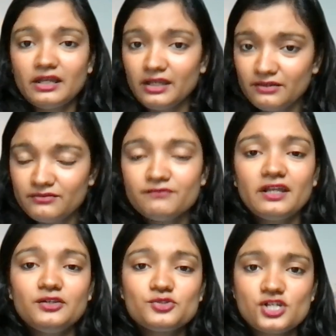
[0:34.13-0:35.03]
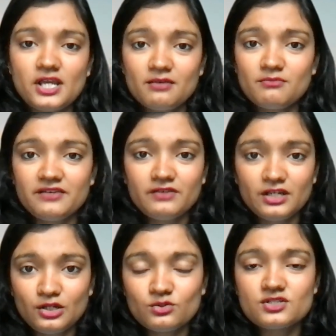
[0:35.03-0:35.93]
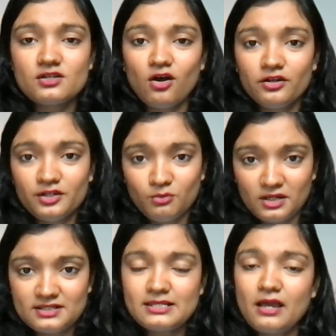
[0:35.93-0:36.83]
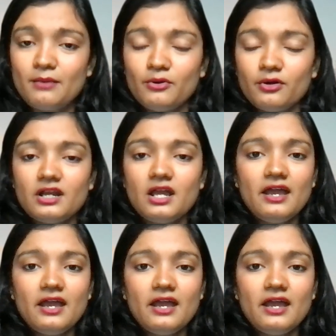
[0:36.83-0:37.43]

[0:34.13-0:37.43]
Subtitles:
even when you share my videos on your WhatsApp or